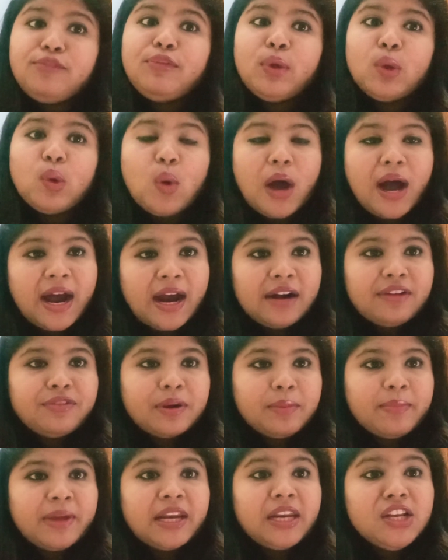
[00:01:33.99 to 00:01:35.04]
you are
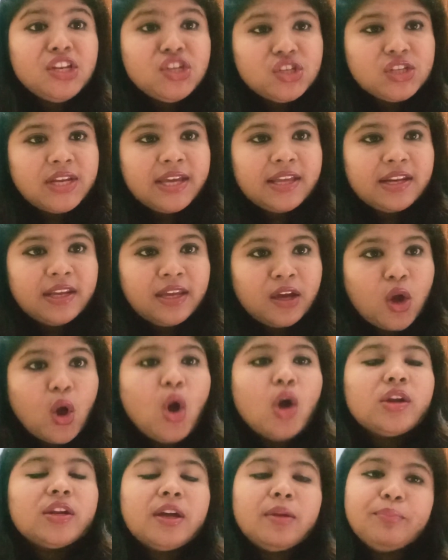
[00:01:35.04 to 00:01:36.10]
from an engineering
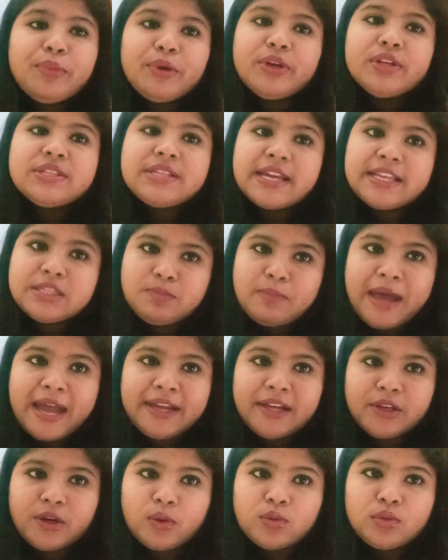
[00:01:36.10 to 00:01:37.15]
or computer science
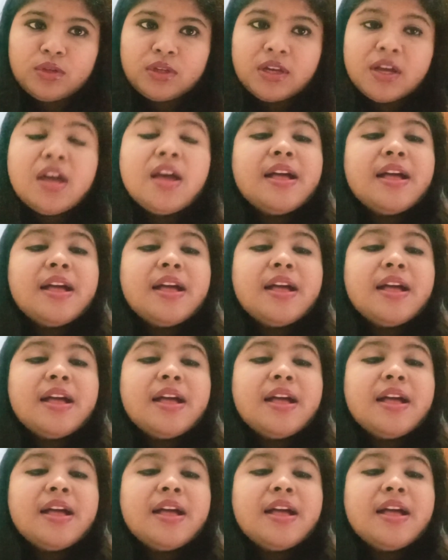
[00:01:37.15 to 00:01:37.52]
background,